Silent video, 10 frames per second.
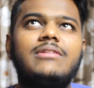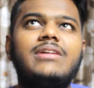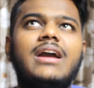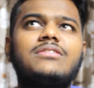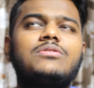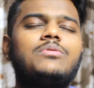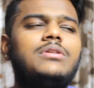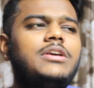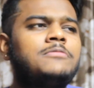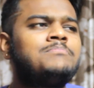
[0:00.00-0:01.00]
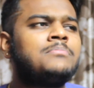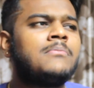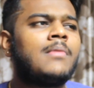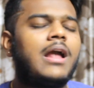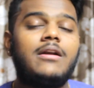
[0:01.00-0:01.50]
I reacted to only,
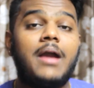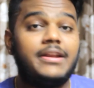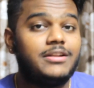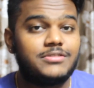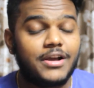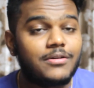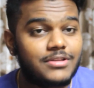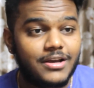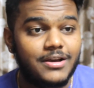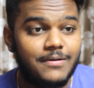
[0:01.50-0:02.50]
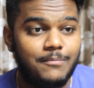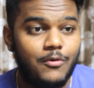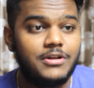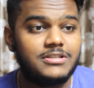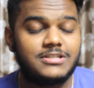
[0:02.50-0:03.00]
I don't know, I need to check out the
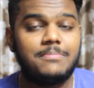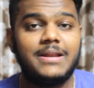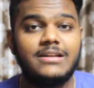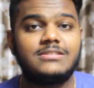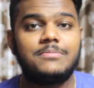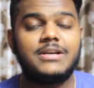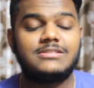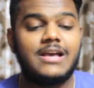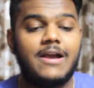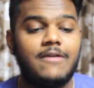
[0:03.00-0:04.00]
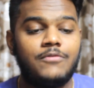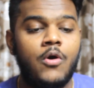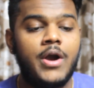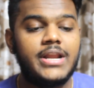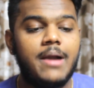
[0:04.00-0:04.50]
Polish playlist because I have
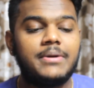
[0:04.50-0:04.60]
no idea.